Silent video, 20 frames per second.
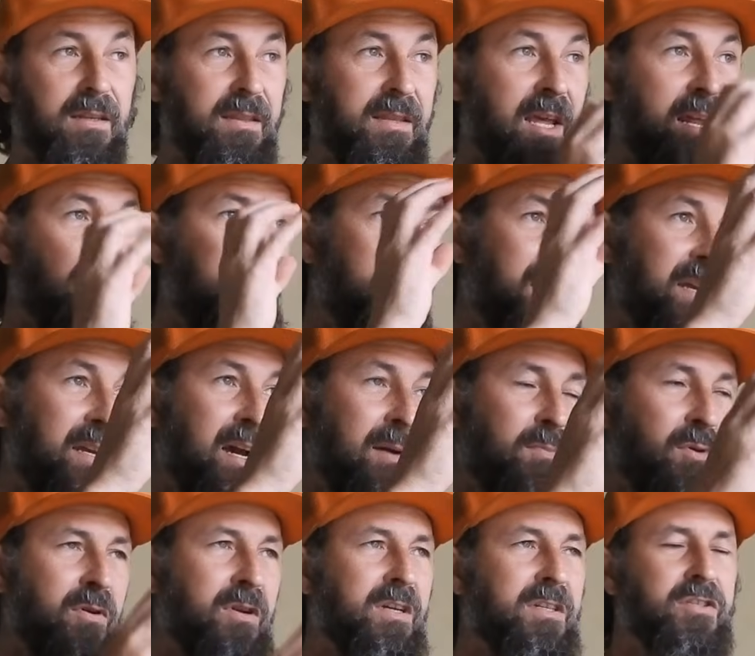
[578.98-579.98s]
then pick
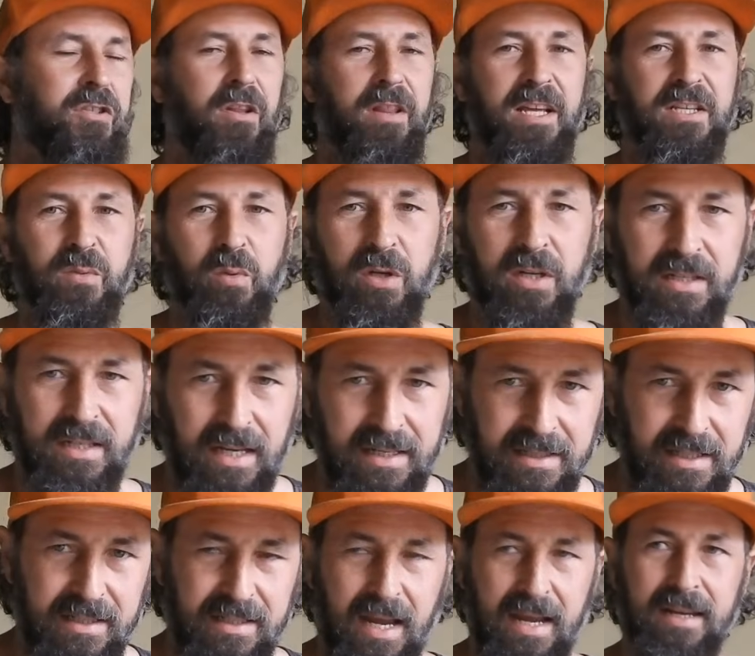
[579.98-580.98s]
up on it. So that's what it
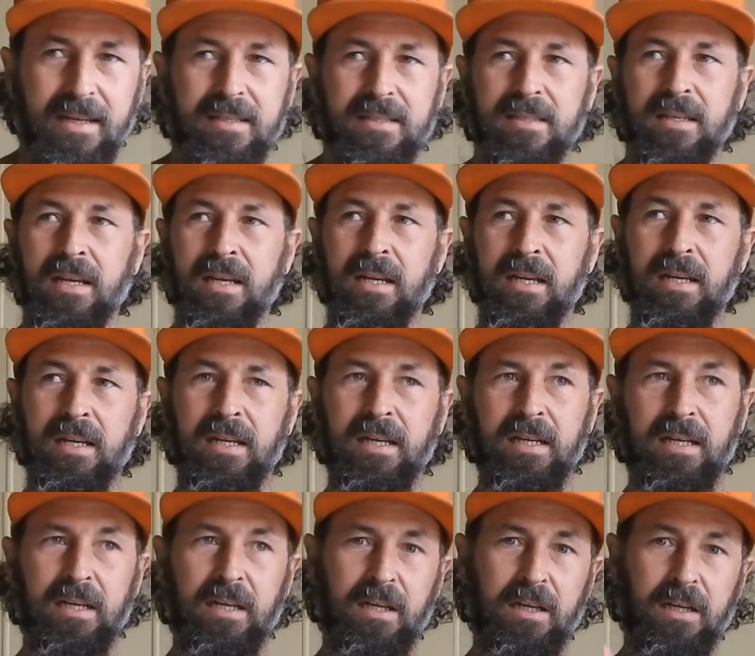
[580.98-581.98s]
does. It takes
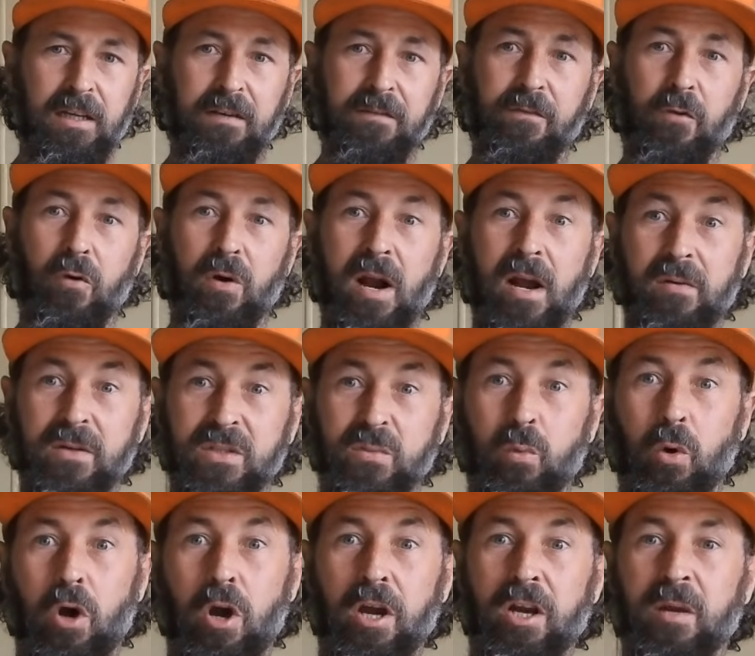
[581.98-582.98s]
4 hours
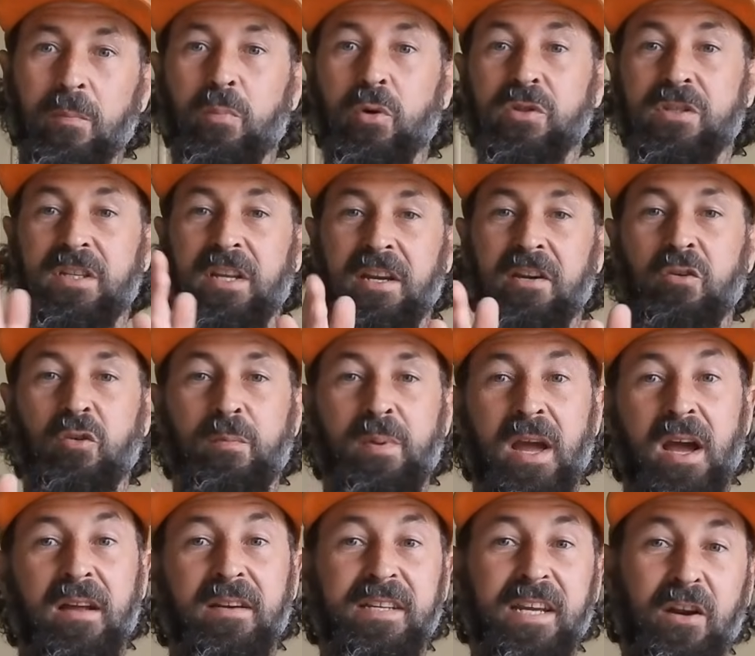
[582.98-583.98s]
work and puts it into
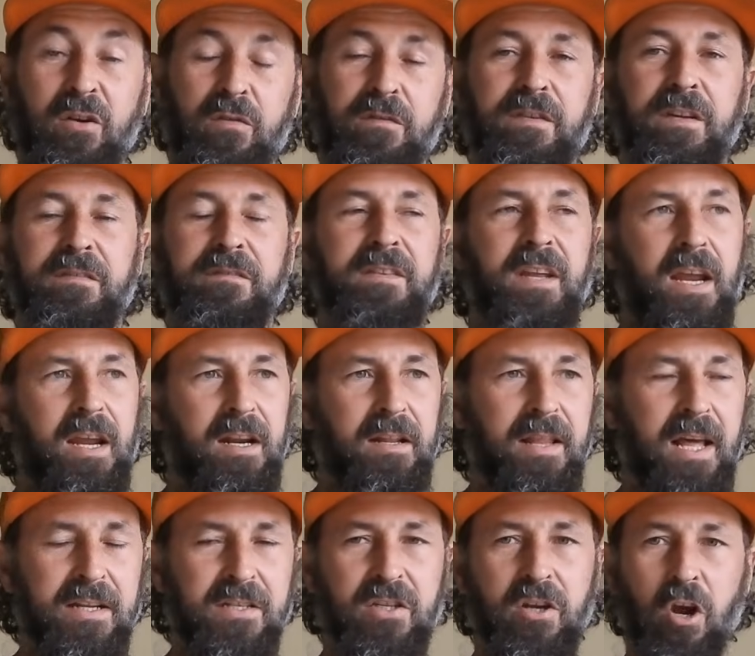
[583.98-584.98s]
about 10 or 15,
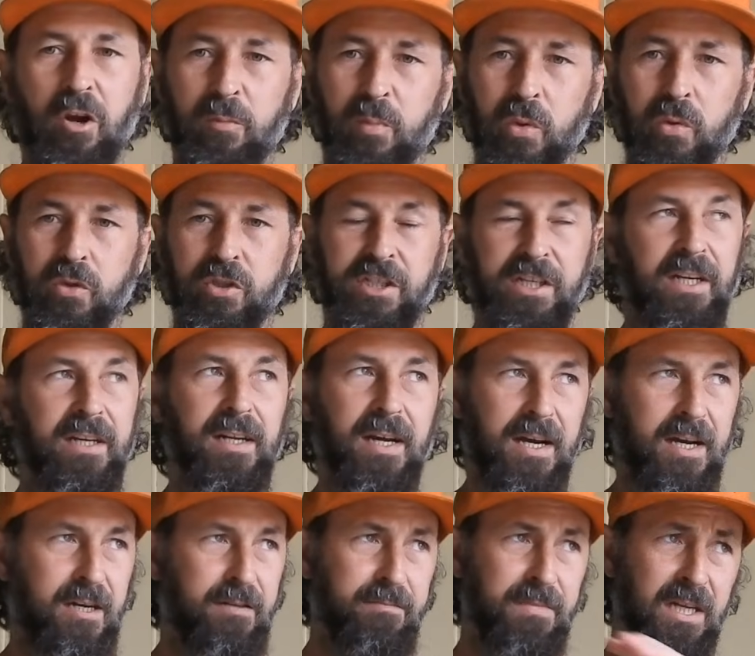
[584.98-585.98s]
and that's no bullshit.
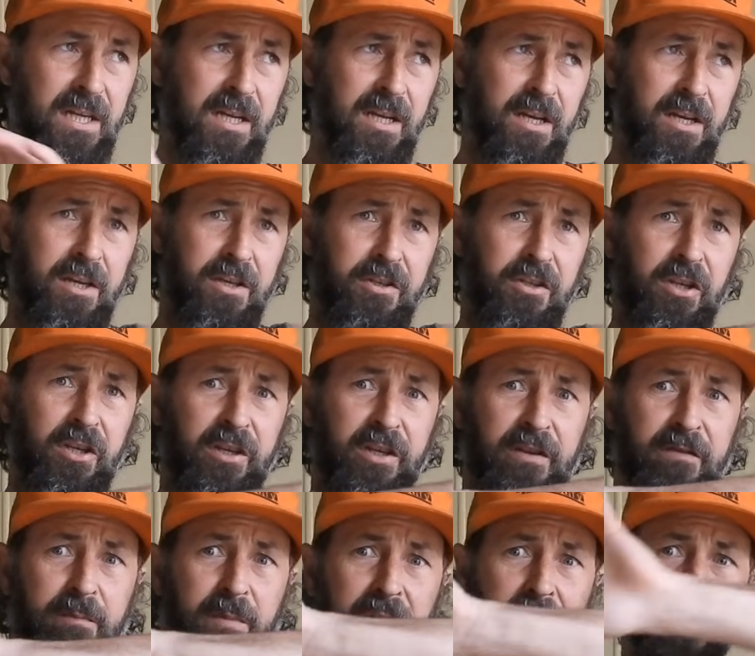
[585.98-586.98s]
You can
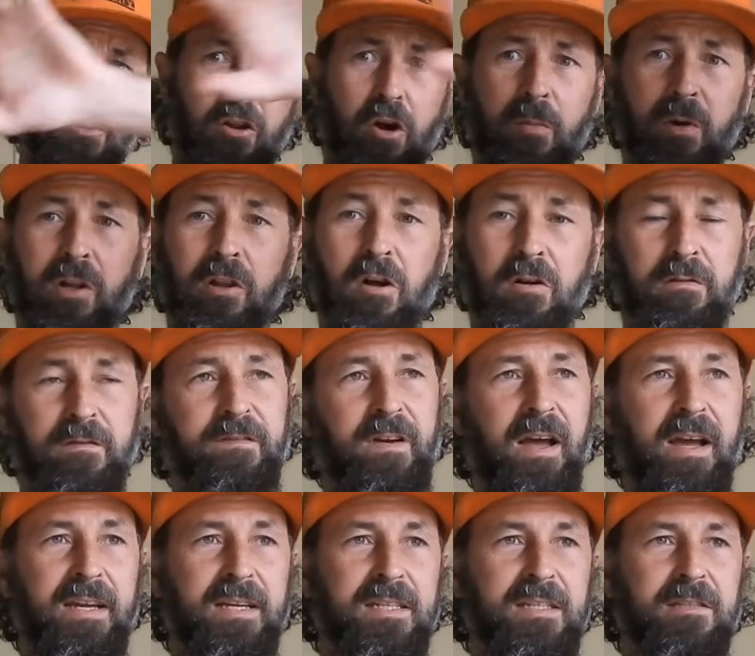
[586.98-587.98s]
give me a kilometre long
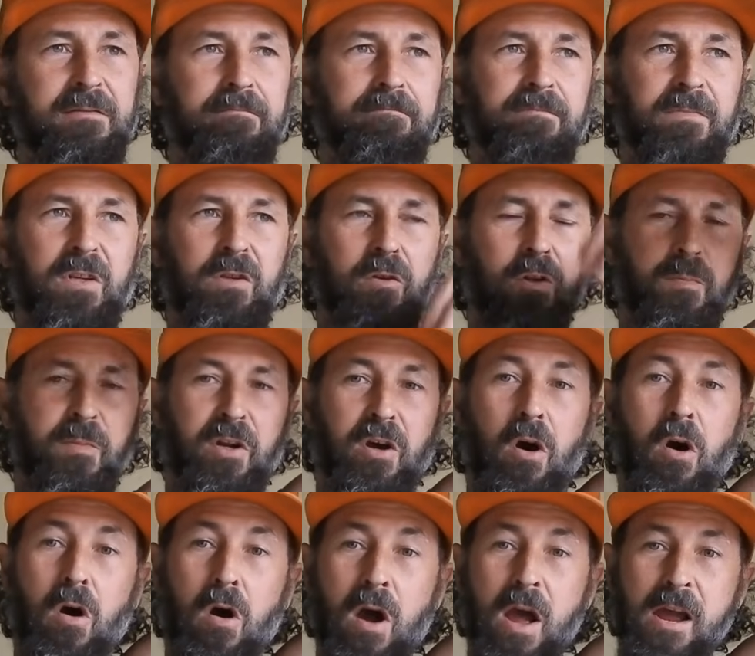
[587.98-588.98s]
face, kilometre
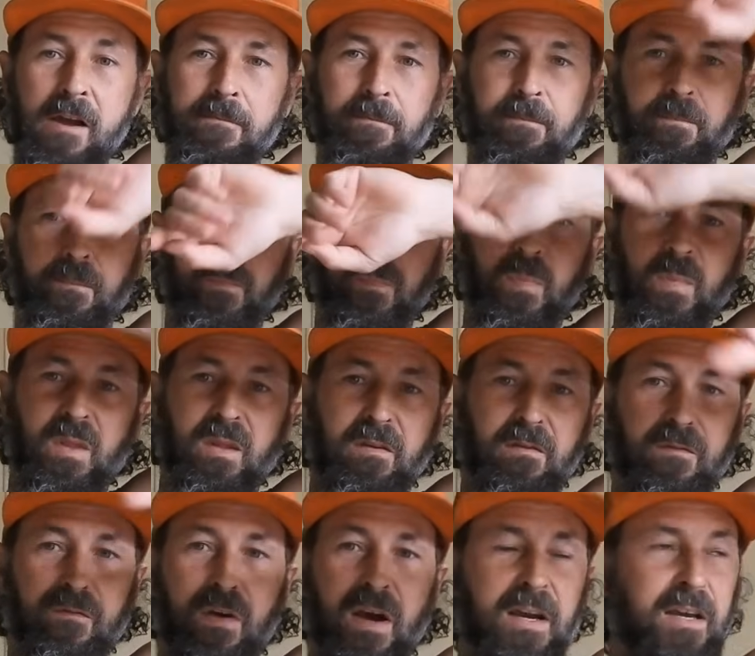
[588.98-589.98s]
high,
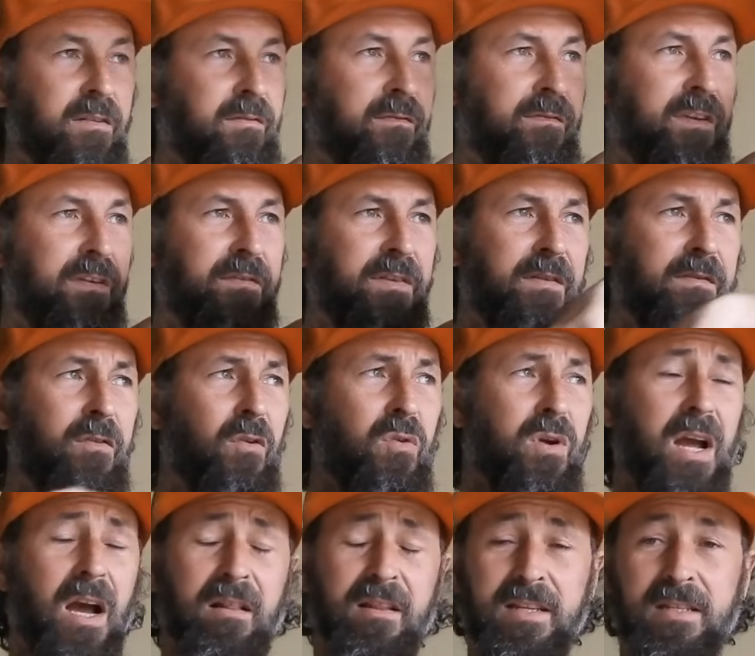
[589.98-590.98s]
fucking
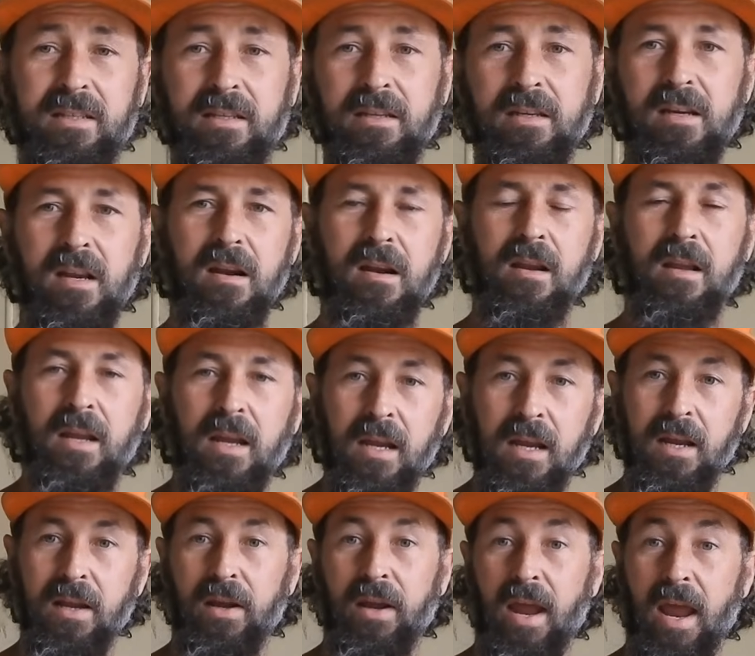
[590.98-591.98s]
54 gullies in it,
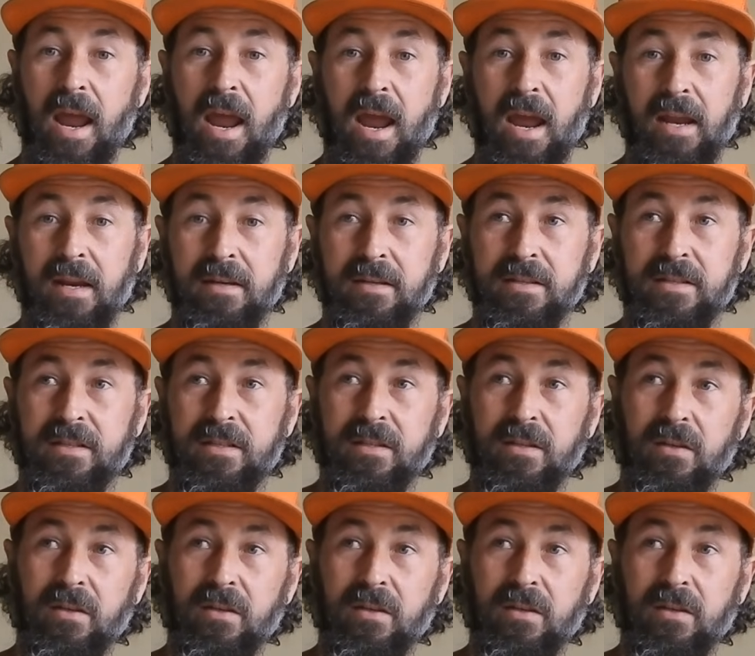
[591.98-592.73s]
and